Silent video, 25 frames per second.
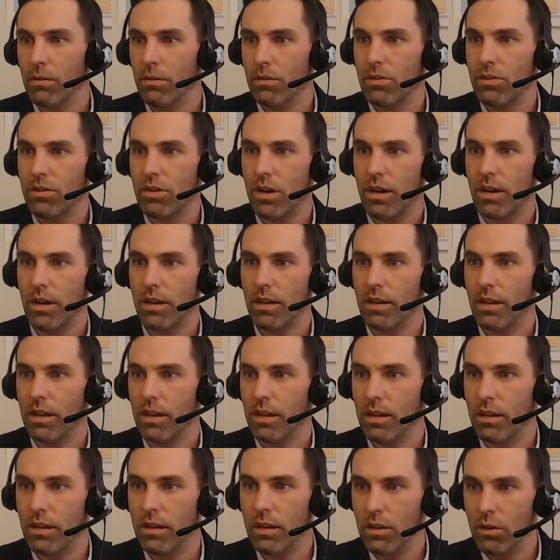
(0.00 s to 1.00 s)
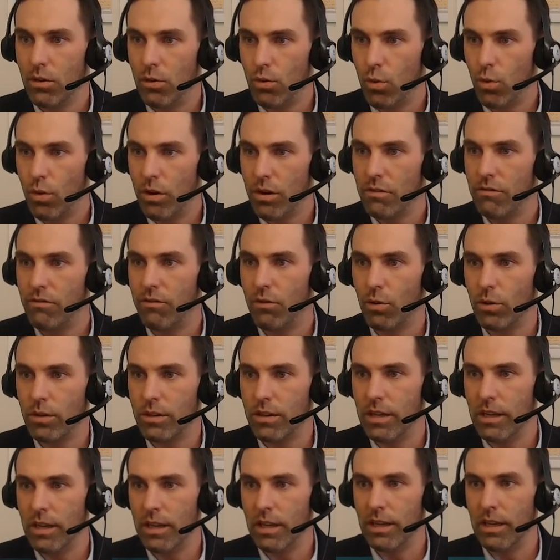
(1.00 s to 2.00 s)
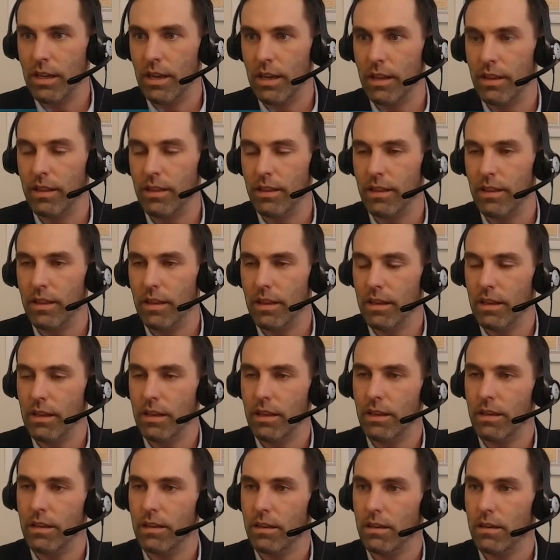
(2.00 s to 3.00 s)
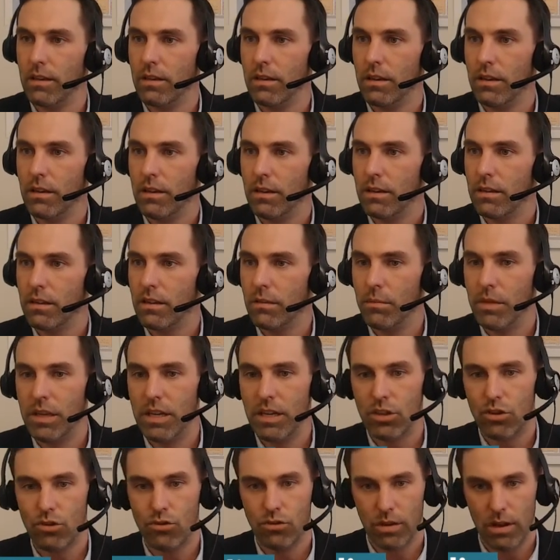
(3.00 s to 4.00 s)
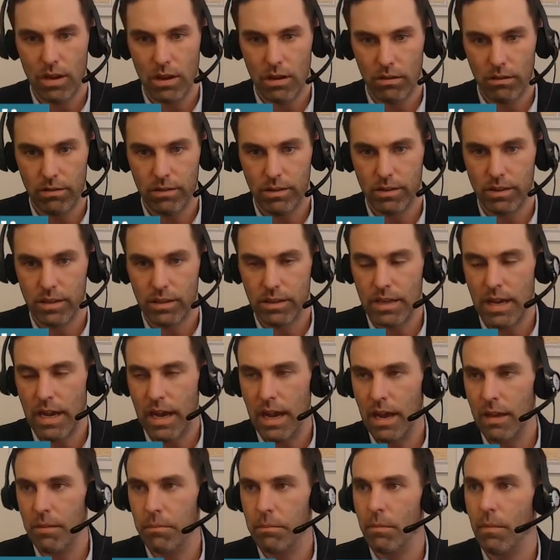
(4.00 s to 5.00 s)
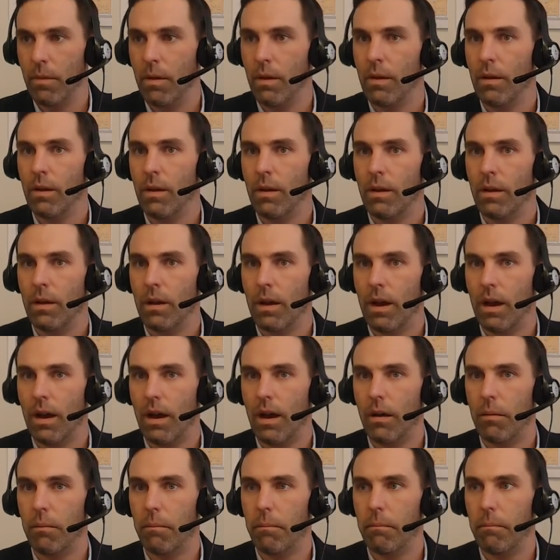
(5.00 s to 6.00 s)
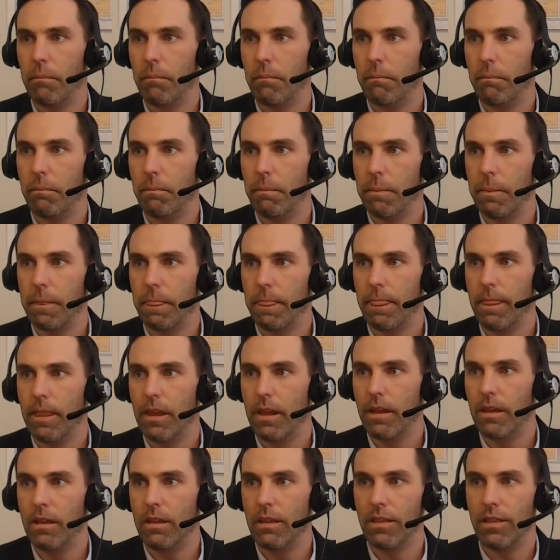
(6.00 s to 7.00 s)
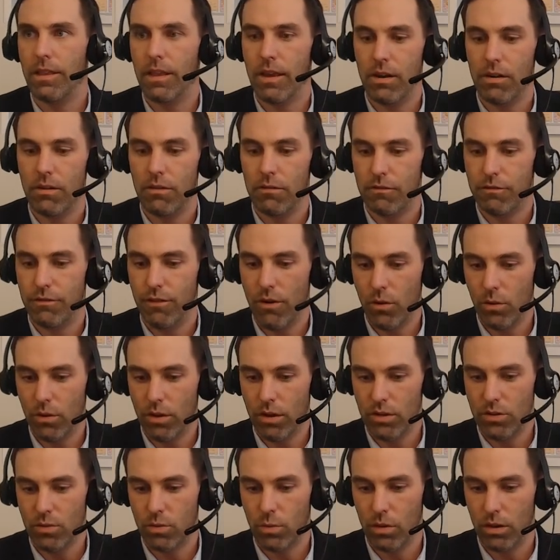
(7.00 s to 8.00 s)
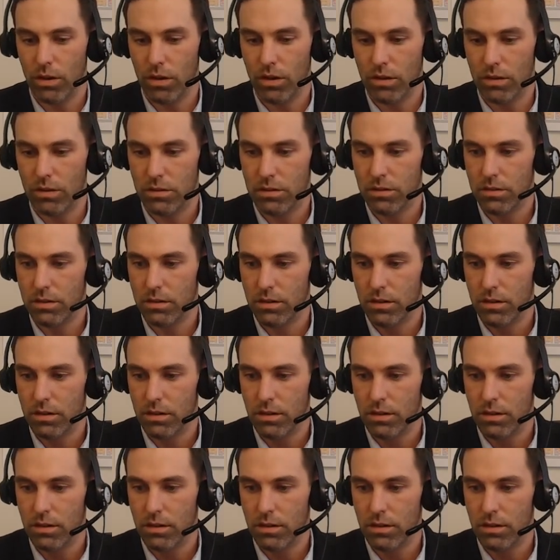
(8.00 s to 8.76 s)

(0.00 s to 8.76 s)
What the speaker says: started in 2014, in the Ministry of Health at the time. Uh, their focus was